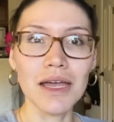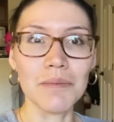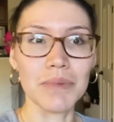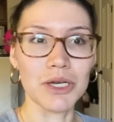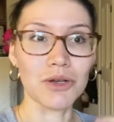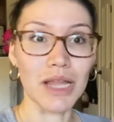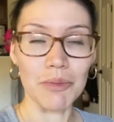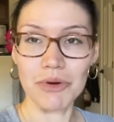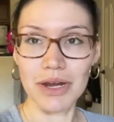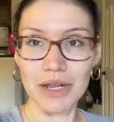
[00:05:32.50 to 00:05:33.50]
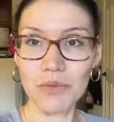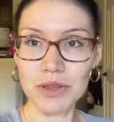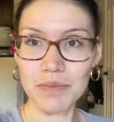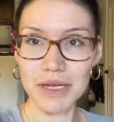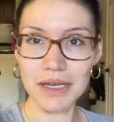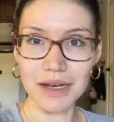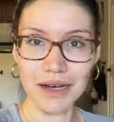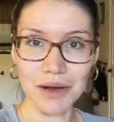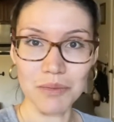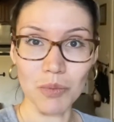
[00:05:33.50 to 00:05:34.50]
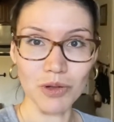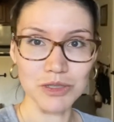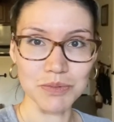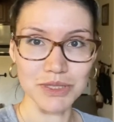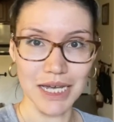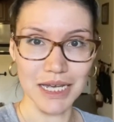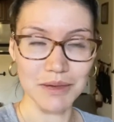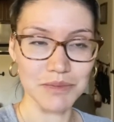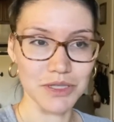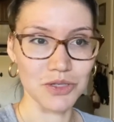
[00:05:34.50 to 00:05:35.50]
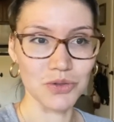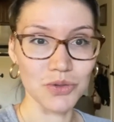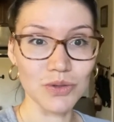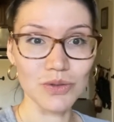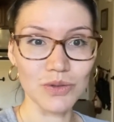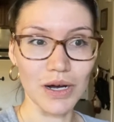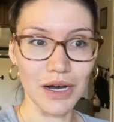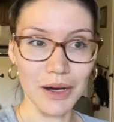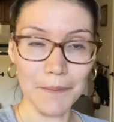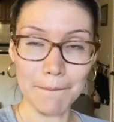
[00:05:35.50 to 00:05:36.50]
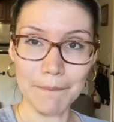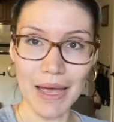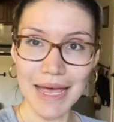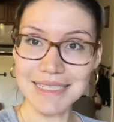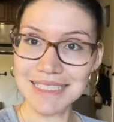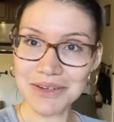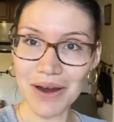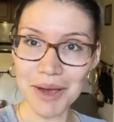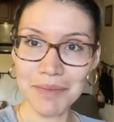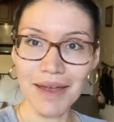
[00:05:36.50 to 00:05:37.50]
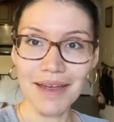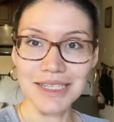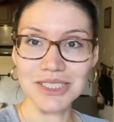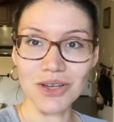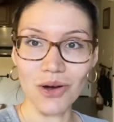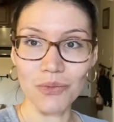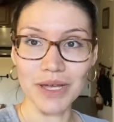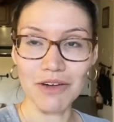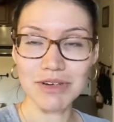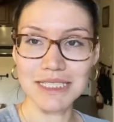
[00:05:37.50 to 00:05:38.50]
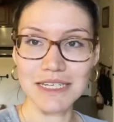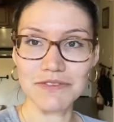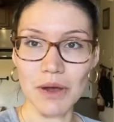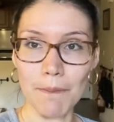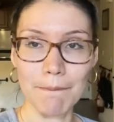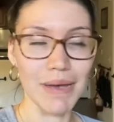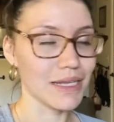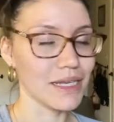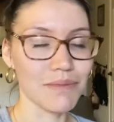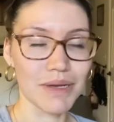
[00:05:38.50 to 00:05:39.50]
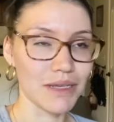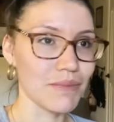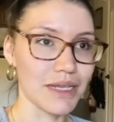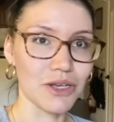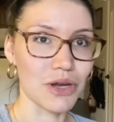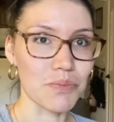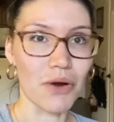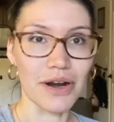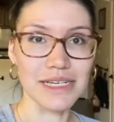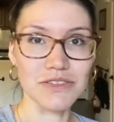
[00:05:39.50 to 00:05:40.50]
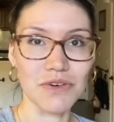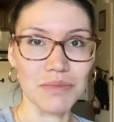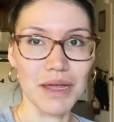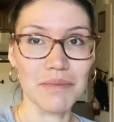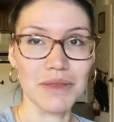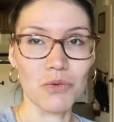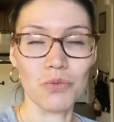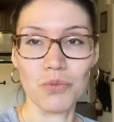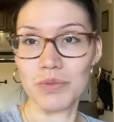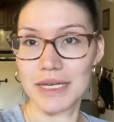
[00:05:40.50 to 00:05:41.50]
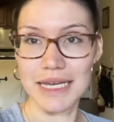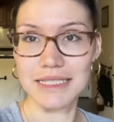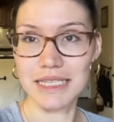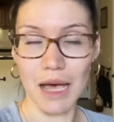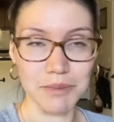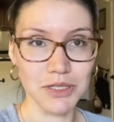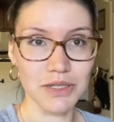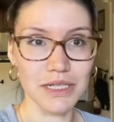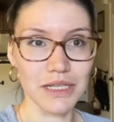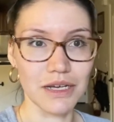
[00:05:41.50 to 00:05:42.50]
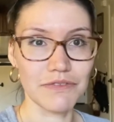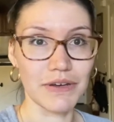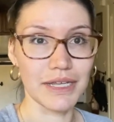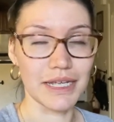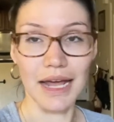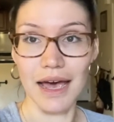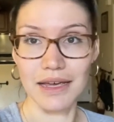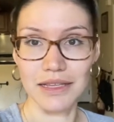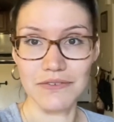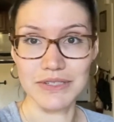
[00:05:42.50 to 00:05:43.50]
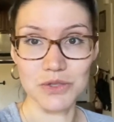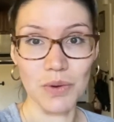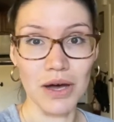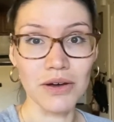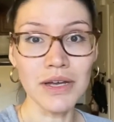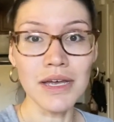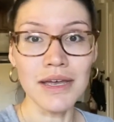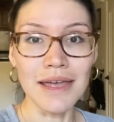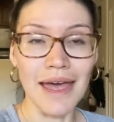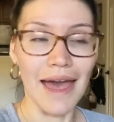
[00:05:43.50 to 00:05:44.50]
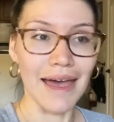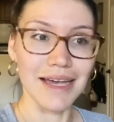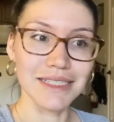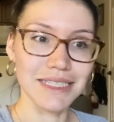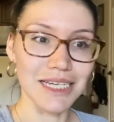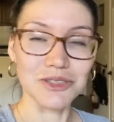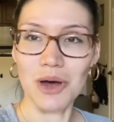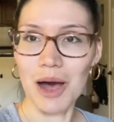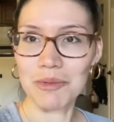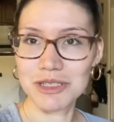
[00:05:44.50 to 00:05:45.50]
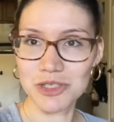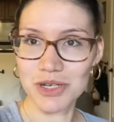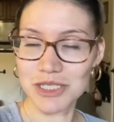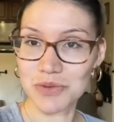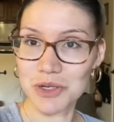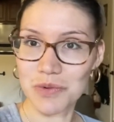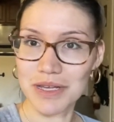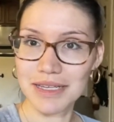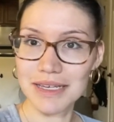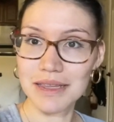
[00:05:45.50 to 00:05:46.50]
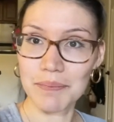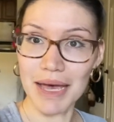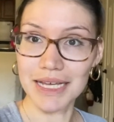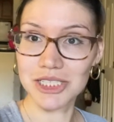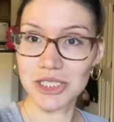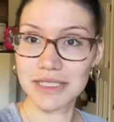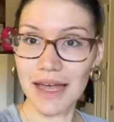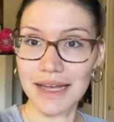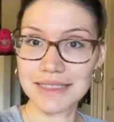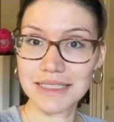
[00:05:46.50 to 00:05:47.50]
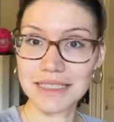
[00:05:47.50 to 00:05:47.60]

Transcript: be collaborating with me um, multiple times through um, Instagram. So we have received many, many, many great products from them that the kids absolutely love and that I love as well. And yeah, so I'm gonna show you guys really quickly the package that